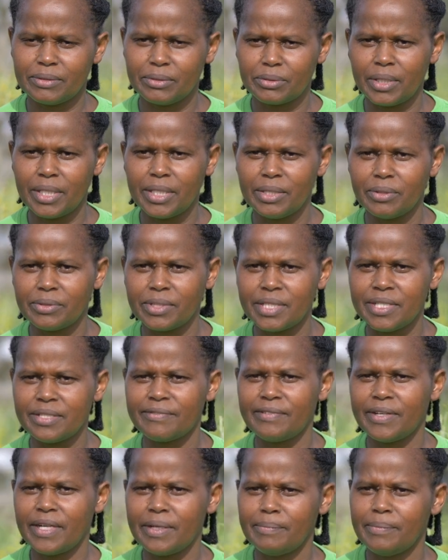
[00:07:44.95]
growing on this
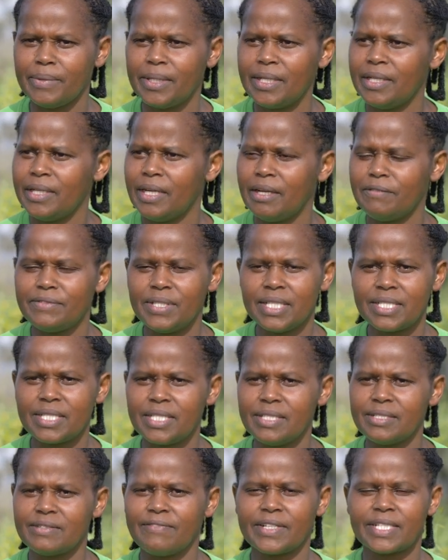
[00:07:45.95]
farm, I've just
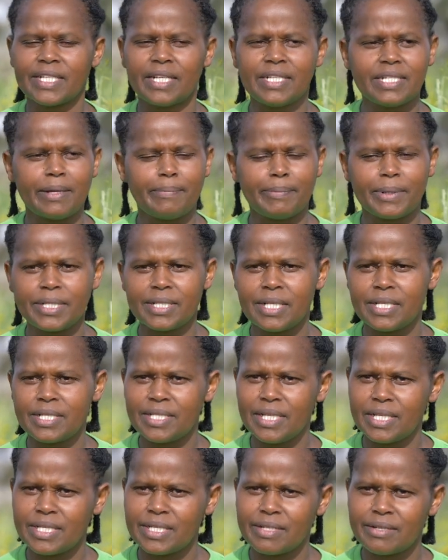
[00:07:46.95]
seen fertilizer prices
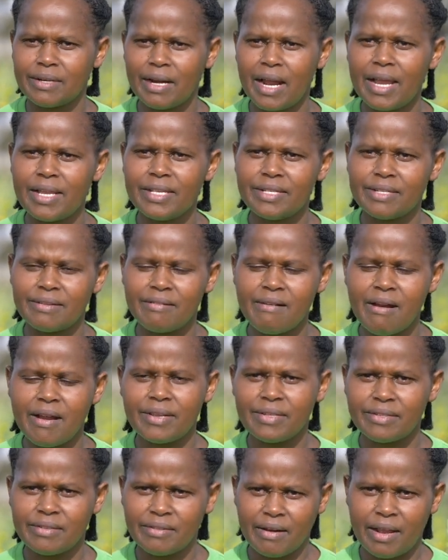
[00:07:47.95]
just rise
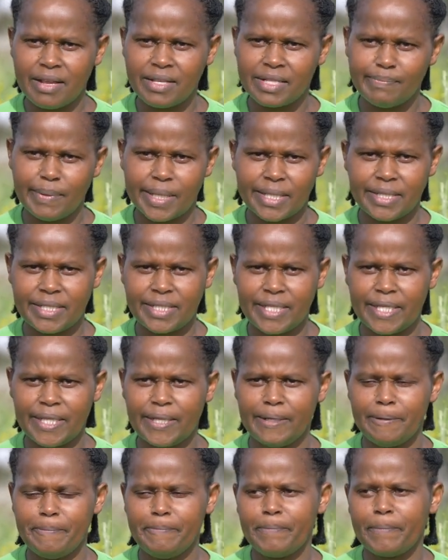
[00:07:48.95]
by the day.